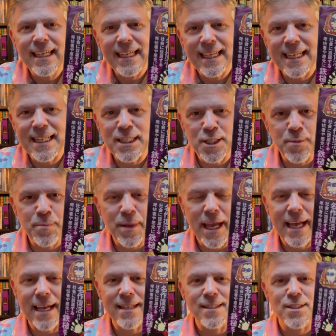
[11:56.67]
in
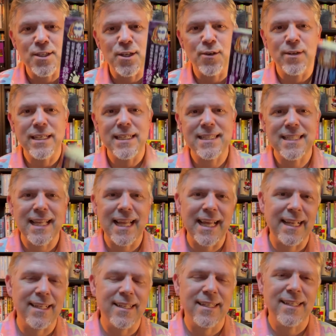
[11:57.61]
Japan. So he's
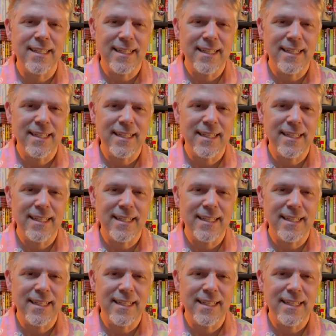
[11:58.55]
like